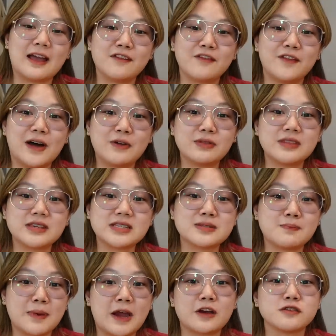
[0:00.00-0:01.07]
I found this
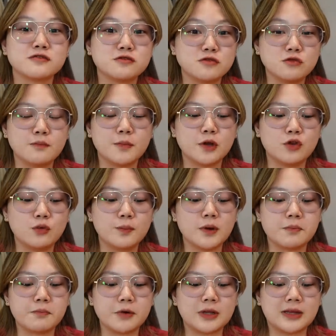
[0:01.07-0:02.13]
pair super
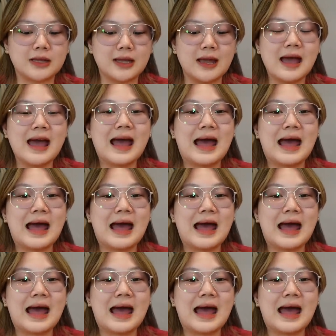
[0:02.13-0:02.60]
duper pretty.